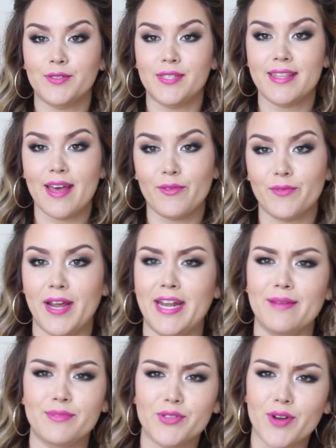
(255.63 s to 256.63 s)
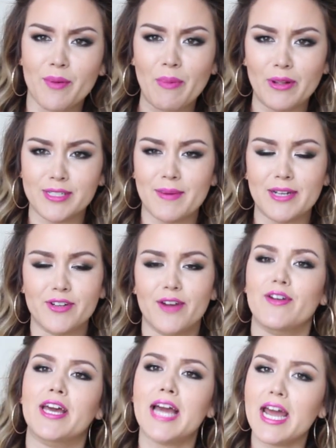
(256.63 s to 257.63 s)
so seeing that random truck pull into my driveway